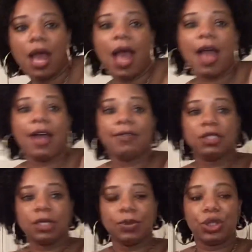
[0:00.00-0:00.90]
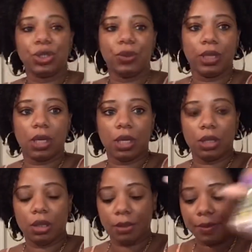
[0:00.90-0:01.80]
I have some chewing
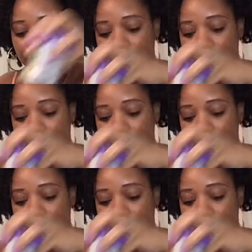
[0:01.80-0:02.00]
gum,